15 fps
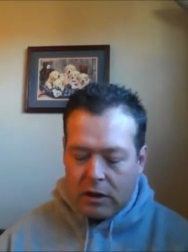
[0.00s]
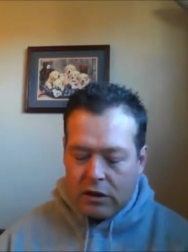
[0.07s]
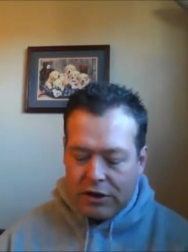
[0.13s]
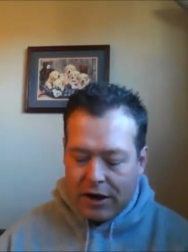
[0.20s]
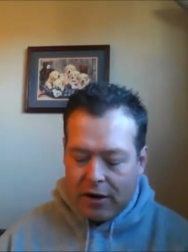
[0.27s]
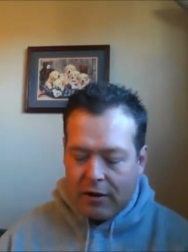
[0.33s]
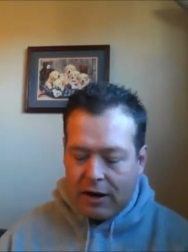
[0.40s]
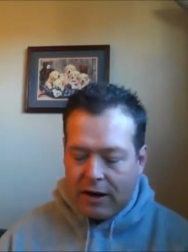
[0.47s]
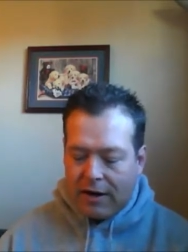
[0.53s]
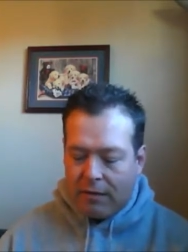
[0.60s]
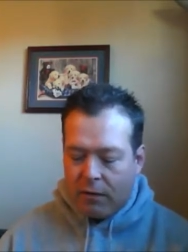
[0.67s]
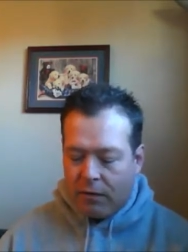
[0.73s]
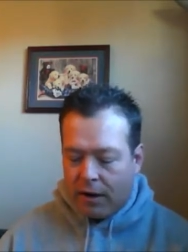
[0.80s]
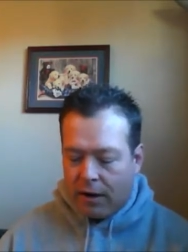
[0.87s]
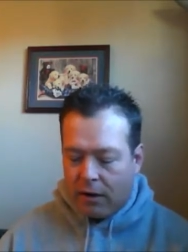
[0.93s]
Charity
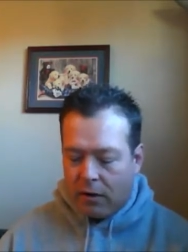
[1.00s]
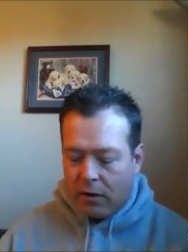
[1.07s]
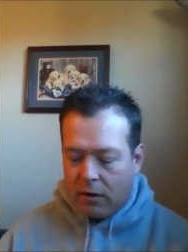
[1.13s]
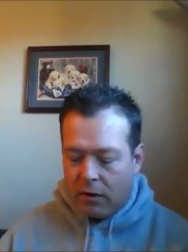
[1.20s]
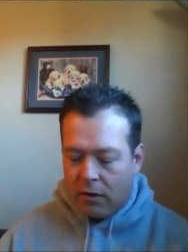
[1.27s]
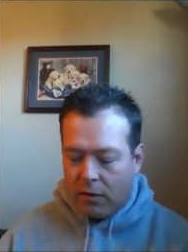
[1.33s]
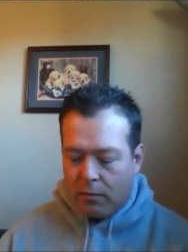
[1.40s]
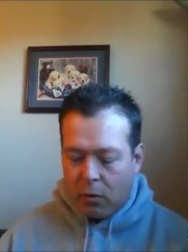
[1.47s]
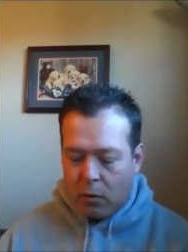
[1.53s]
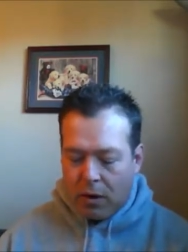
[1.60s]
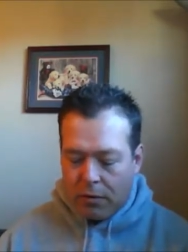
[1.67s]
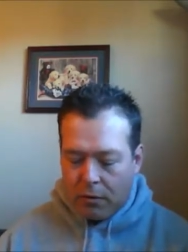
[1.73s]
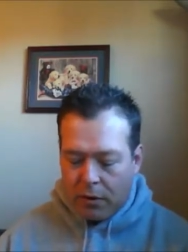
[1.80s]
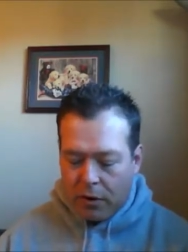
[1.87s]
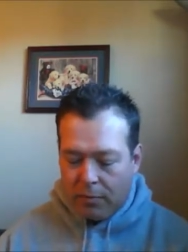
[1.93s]
never faileth, but
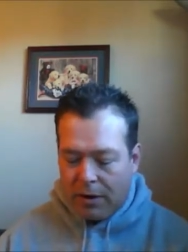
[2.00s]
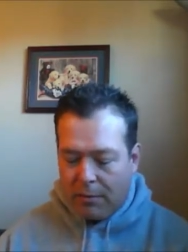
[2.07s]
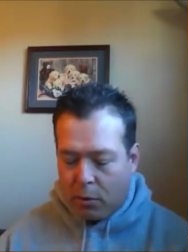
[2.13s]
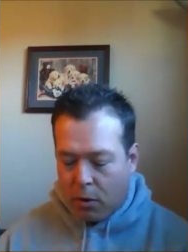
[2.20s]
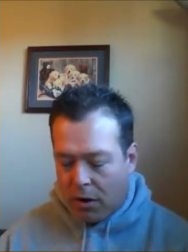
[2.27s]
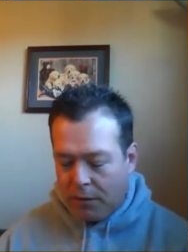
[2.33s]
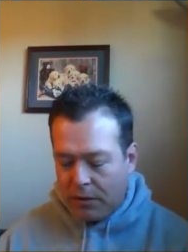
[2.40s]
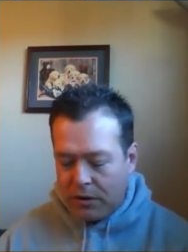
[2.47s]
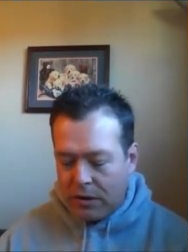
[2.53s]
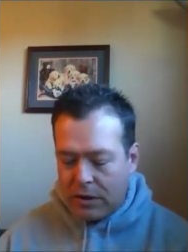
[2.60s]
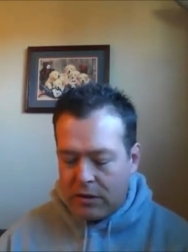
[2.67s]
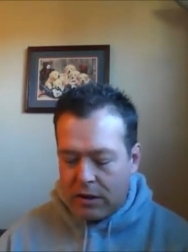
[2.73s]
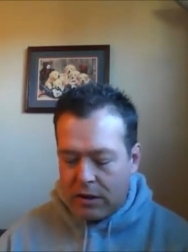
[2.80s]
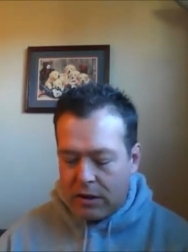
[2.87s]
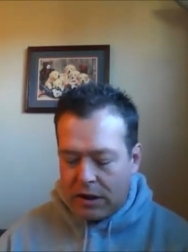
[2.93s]
whether there be
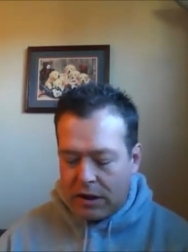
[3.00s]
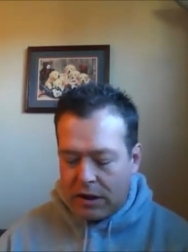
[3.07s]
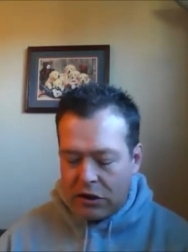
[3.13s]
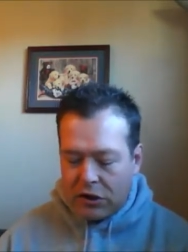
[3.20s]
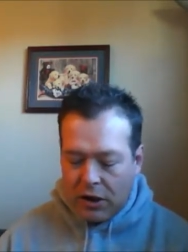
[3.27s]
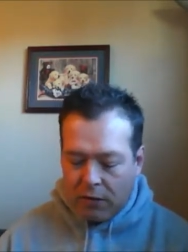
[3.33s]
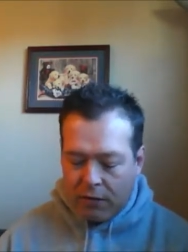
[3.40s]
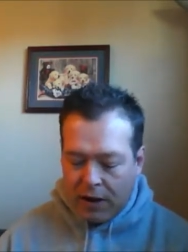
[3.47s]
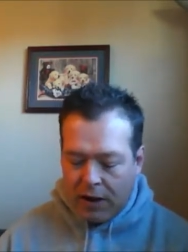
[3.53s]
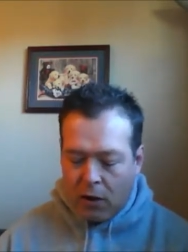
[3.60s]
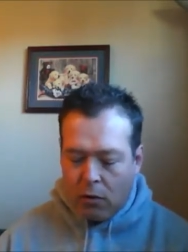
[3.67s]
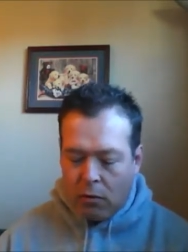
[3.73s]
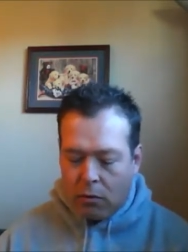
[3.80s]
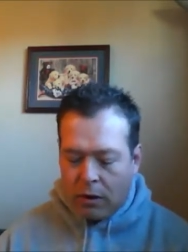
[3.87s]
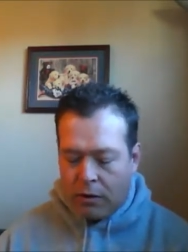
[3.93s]
prophecies, they shall
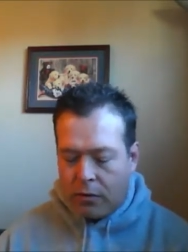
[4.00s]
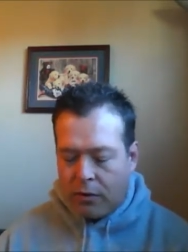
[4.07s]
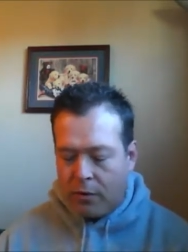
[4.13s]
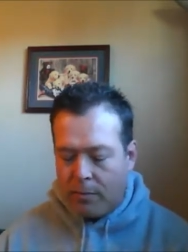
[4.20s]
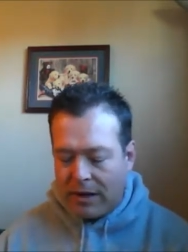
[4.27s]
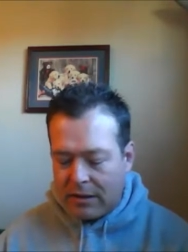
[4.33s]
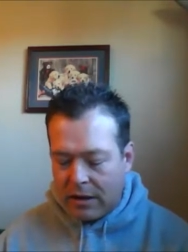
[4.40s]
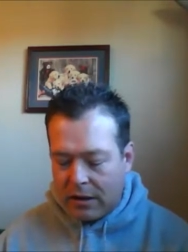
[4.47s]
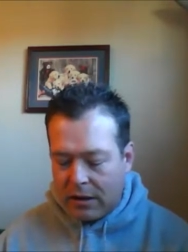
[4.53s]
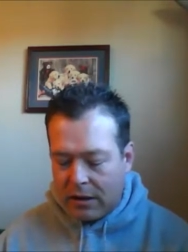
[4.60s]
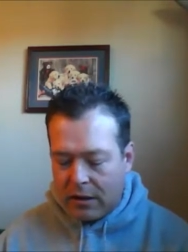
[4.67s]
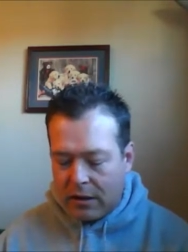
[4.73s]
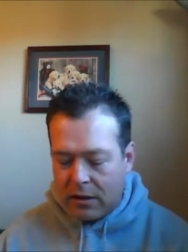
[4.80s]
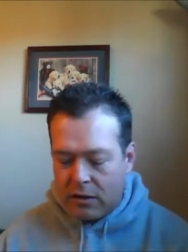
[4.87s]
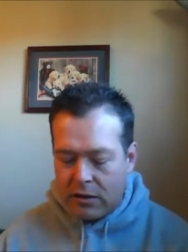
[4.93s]
fail. Whether there be
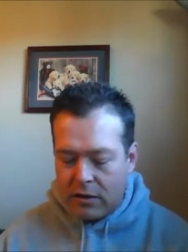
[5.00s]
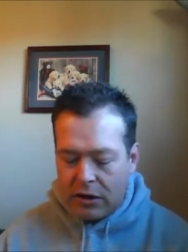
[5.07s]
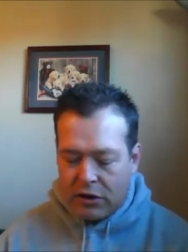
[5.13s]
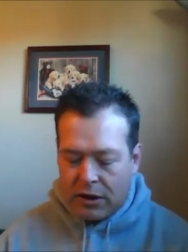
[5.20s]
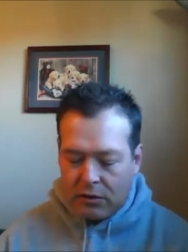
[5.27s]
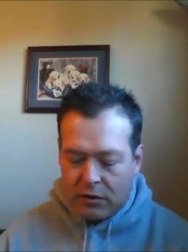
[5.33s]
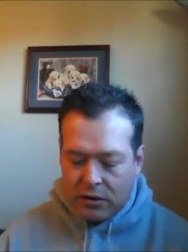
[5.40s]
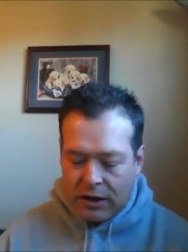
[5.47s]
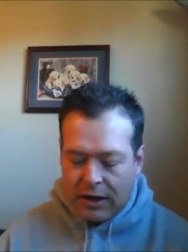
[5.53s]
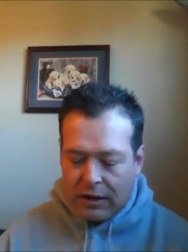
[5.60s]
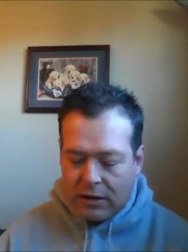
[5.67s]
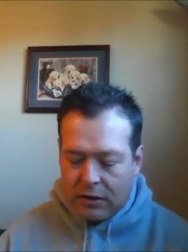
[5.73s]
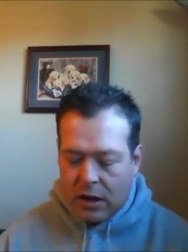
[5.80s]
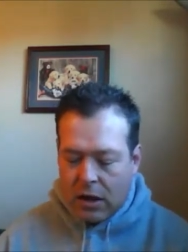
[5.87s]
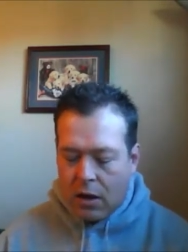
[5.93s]
tongues, they shall
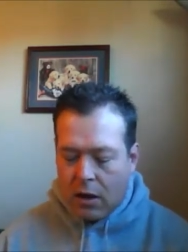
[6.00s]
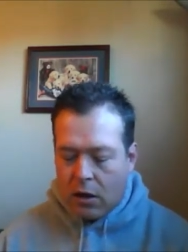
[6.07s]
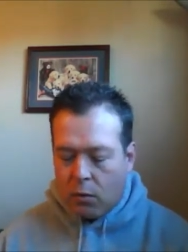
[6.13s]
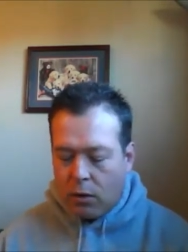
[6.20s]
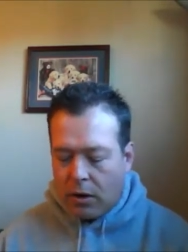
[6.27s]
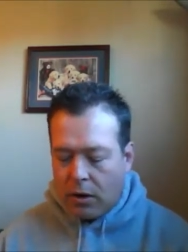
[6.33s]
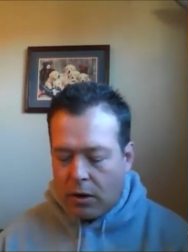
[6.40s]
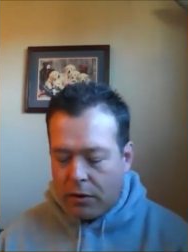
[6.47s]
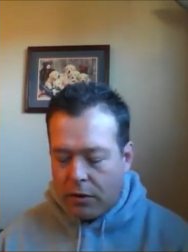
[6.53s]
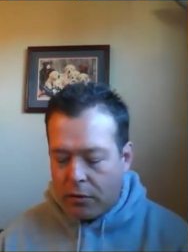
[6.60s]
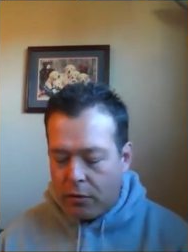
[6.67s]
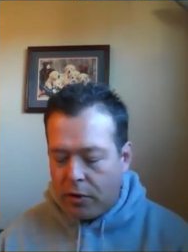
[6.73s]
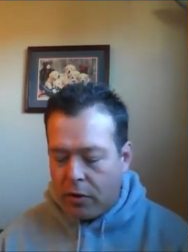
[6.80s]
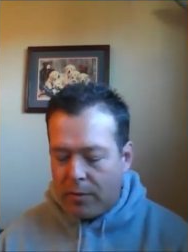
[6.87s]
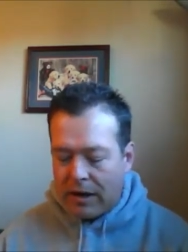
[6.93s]
cease. Whether
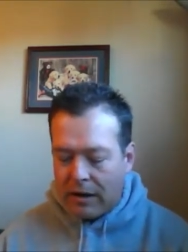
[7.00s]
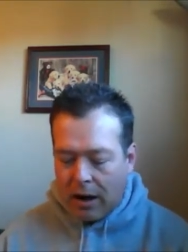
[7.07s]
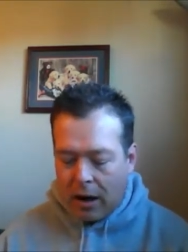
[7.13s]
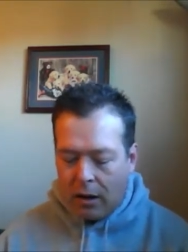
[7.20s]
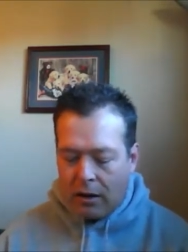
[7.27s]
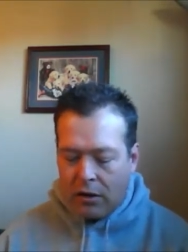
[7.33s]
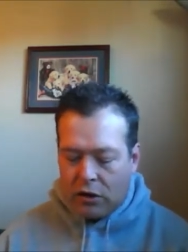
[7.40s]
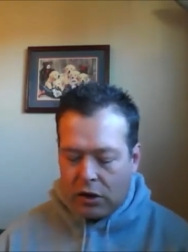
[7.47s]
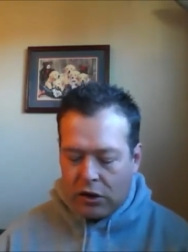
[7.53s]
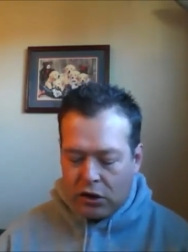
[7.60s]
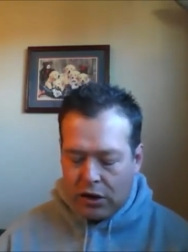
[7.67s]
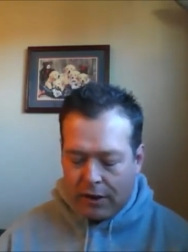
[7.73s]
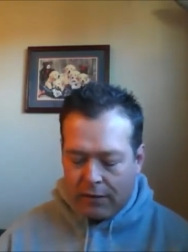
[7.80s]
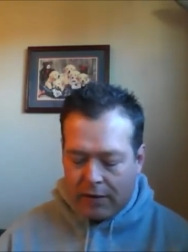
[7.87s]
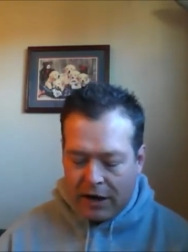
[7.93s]
there be knowledge,
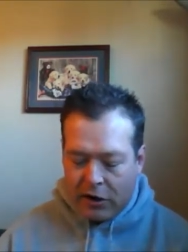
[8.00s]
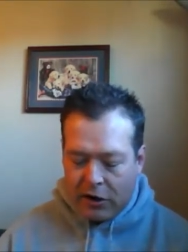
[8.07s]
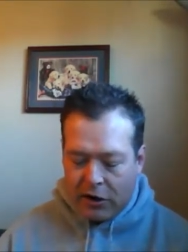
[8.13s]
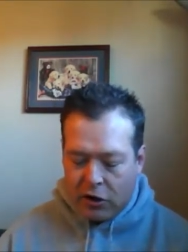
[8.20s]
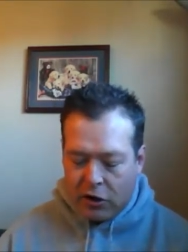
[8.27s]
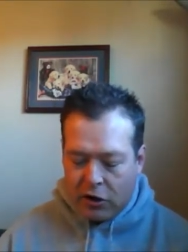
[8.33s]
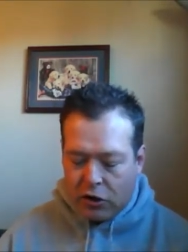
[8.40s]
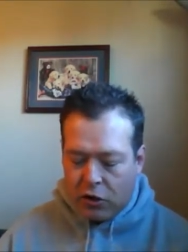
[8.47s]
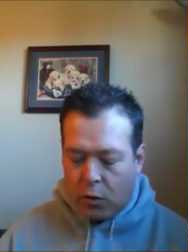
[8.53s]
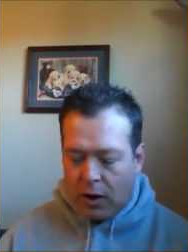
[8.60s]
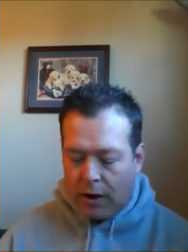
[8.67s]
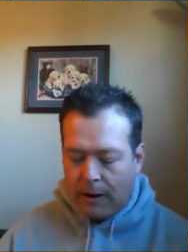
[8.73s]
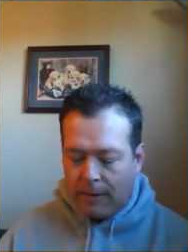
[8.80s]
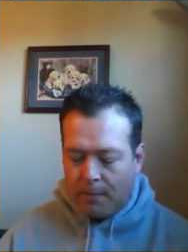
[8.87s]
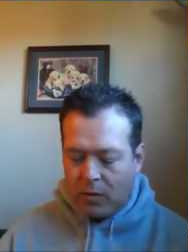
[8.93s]
it shall vanish
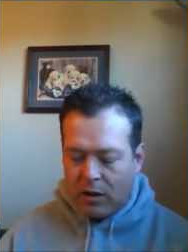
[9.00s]
away.